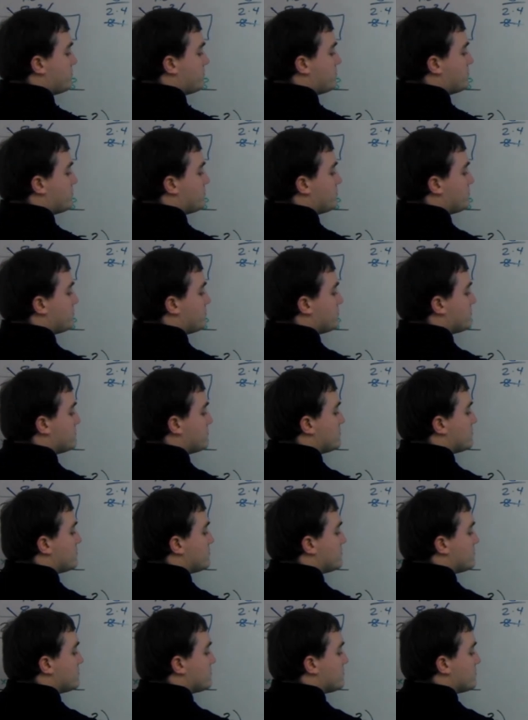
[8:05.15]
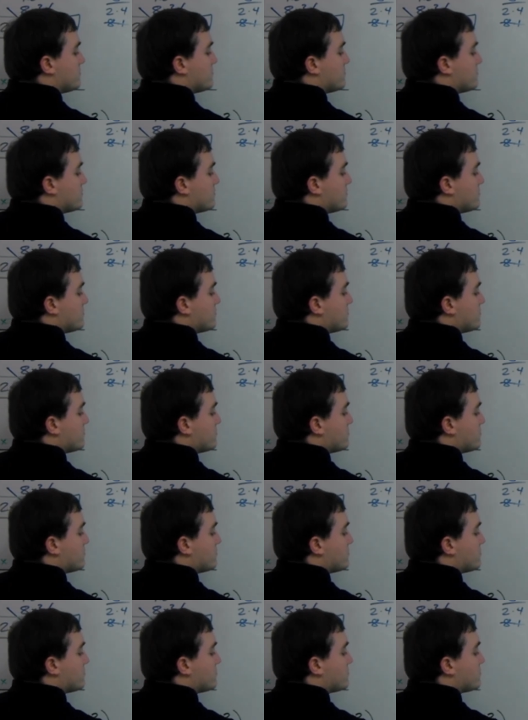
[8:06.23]

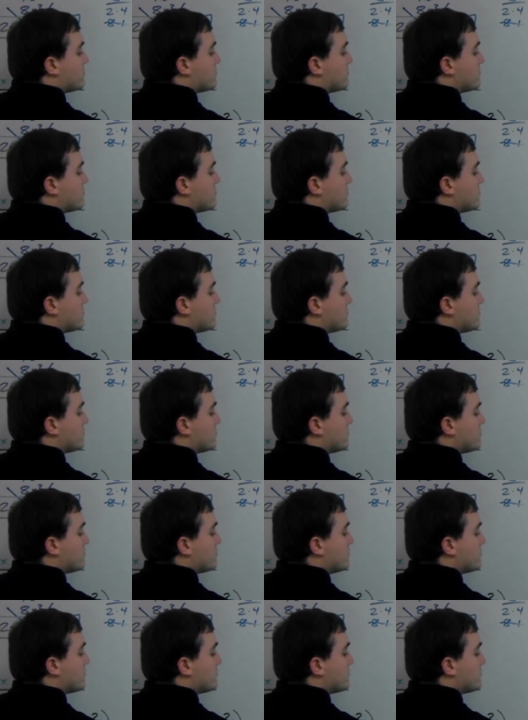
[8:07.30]
[no speech]